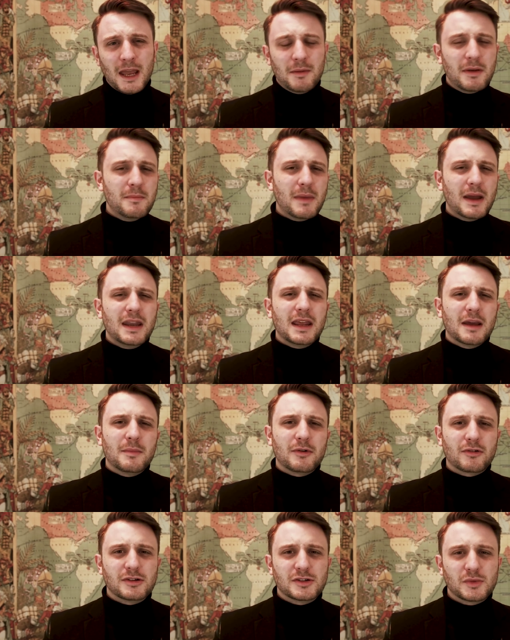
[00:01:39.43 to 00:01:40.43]
I mean, many
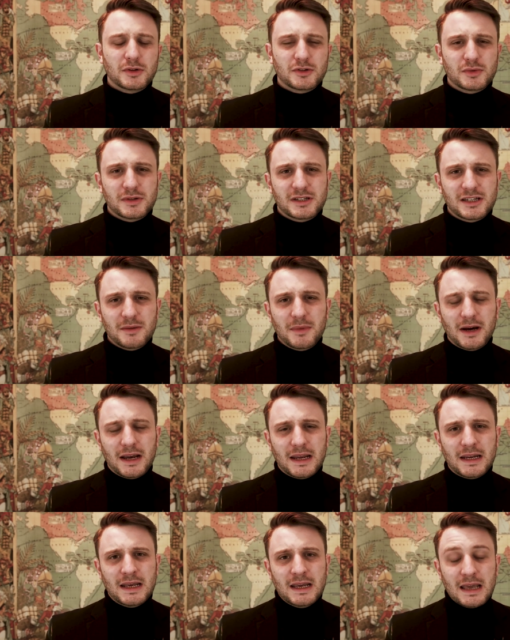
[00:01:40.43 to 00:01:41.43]
immigrants want to
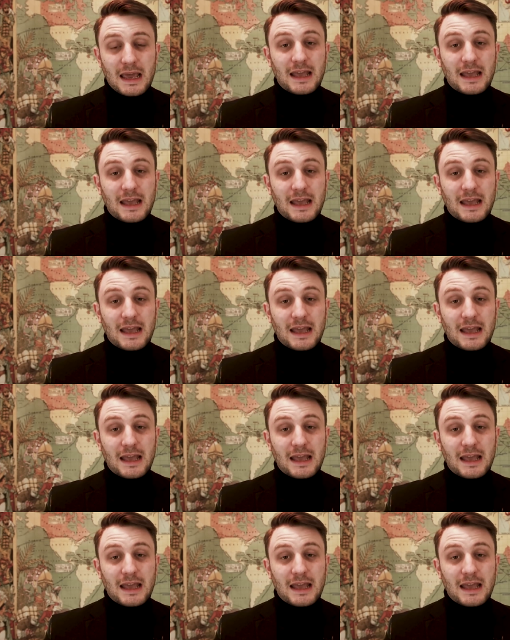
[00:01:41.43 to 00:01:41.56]
assimilate